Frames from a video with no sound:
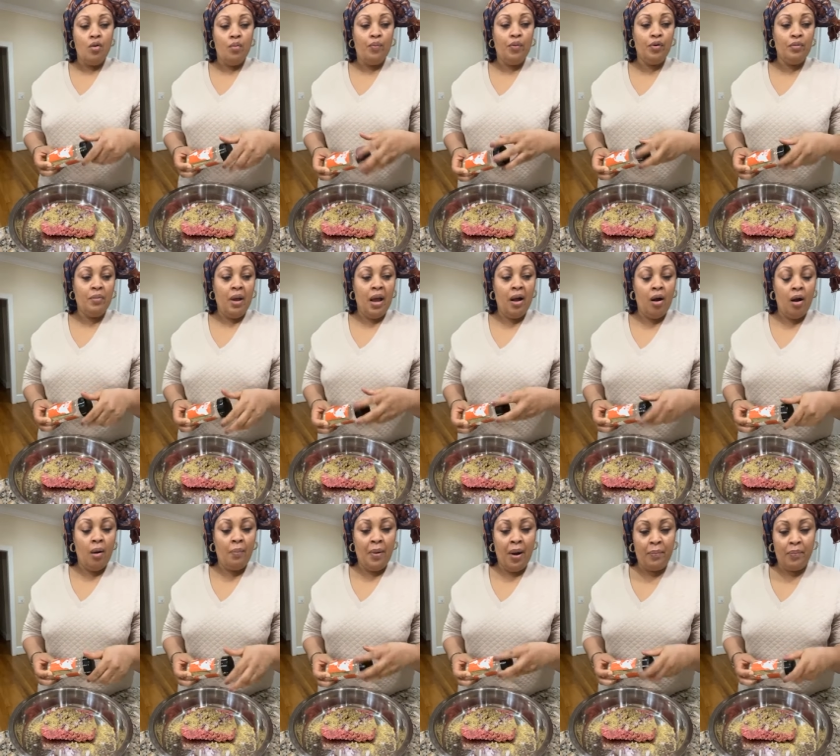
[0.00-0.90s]
We put my
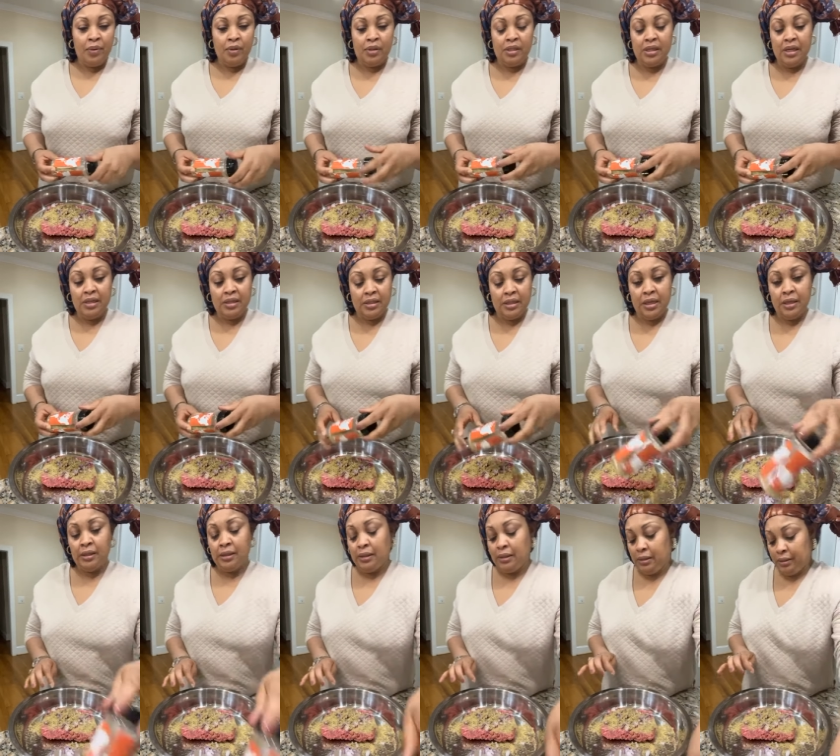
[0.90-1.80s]
all-purpose
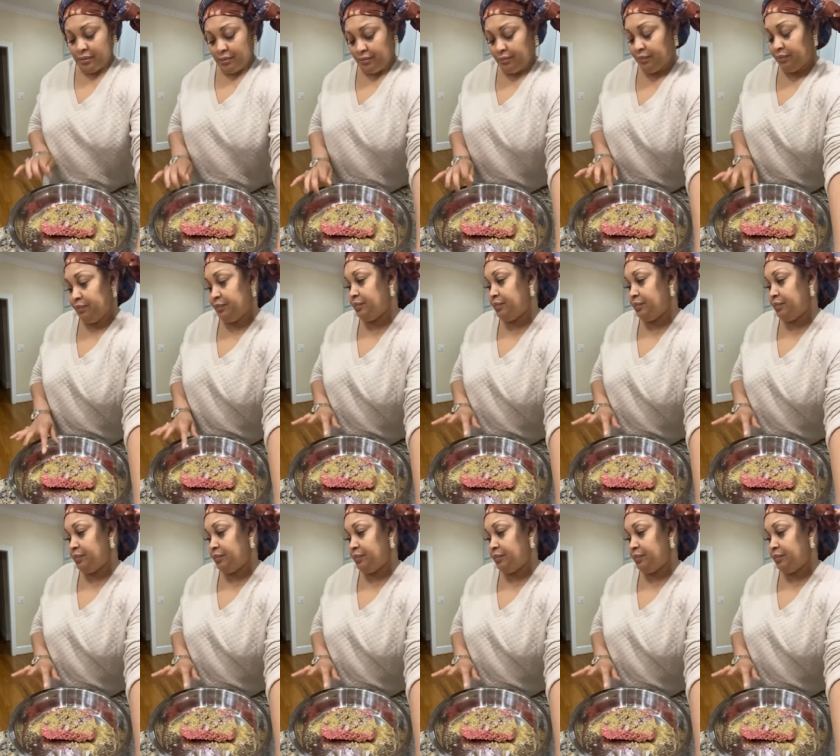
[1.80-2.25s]
seasonings.